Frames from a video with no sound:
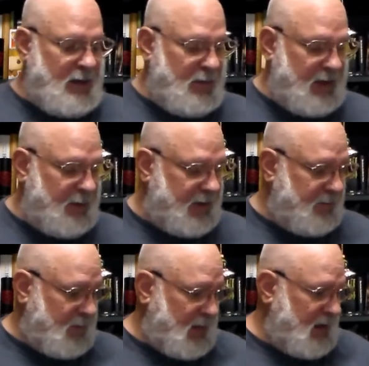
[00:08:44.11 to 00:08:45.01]
But anyway,
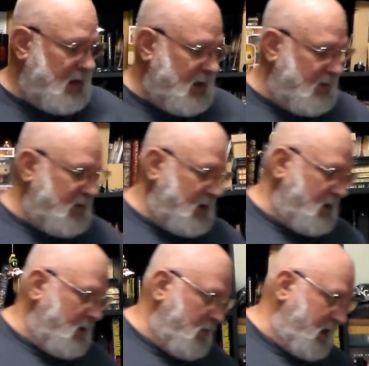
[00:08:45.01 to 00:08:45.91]
give you the
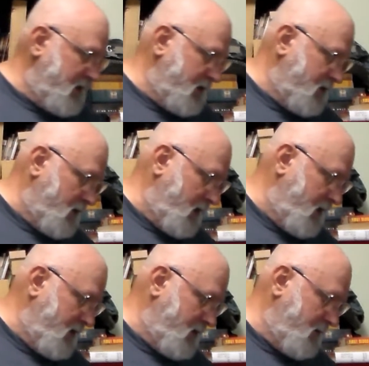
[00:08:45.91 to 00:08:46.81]
dimensions on
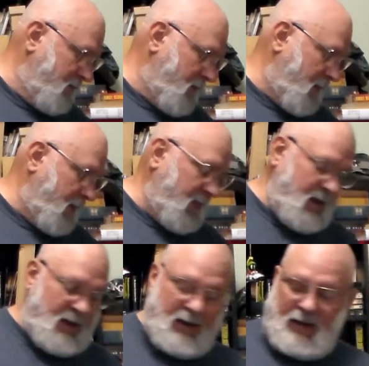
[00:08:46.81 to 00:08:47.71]
this.
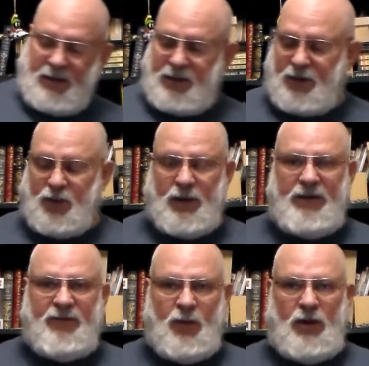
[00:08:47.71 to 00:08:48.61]
It's
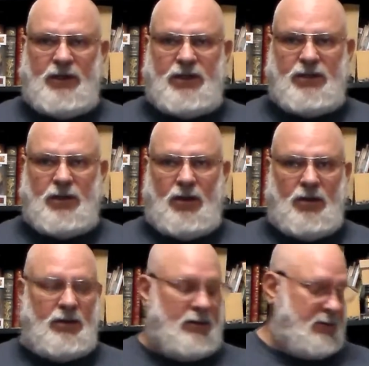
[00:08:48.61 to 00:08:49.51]
24 inches long.